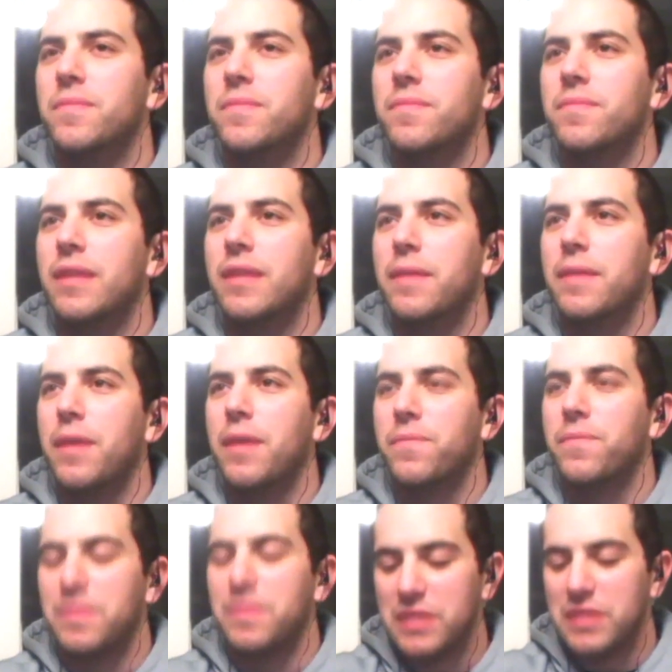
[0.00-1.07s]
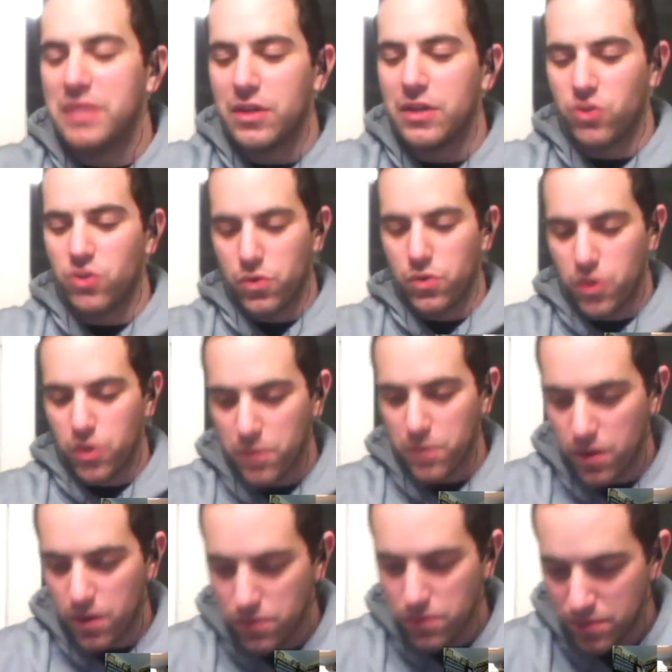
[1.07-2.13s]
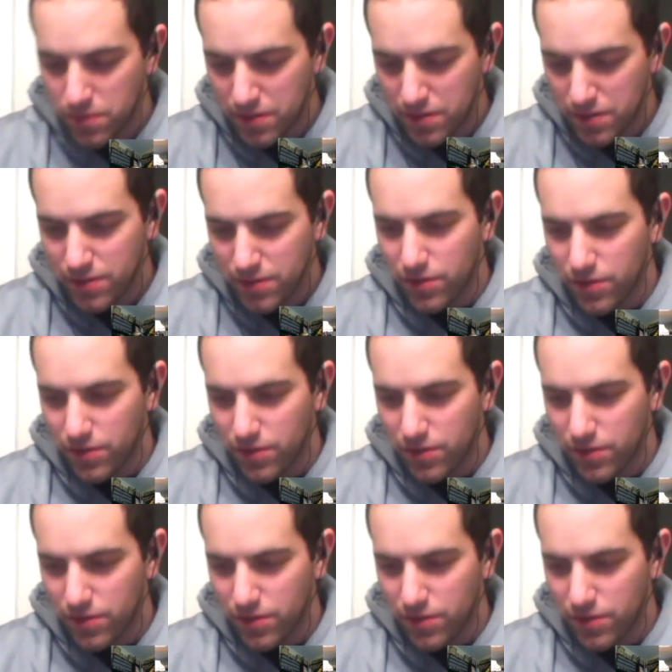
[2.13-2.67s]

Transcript: And I'm setting a short-term goal.